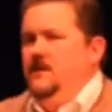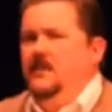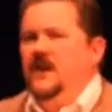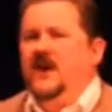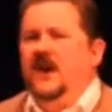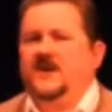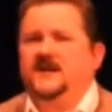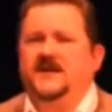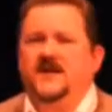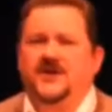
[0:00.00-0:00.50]

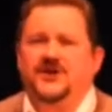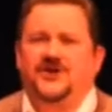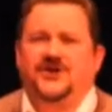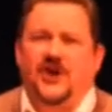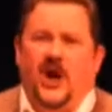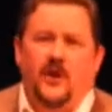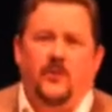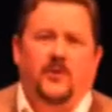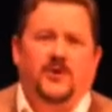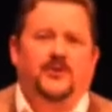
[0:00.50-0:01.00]
Because his
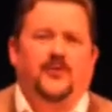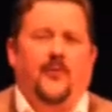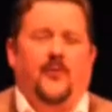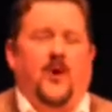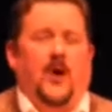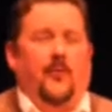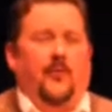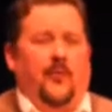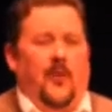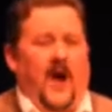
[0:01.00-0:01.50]
son was
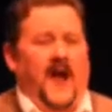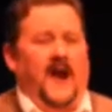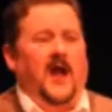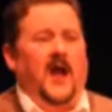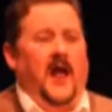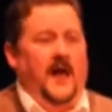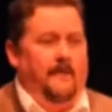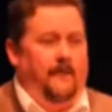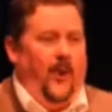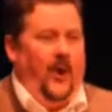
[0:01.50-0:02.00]
read
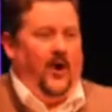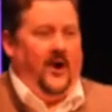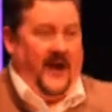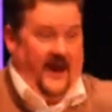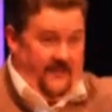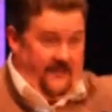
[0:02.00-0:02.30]
a book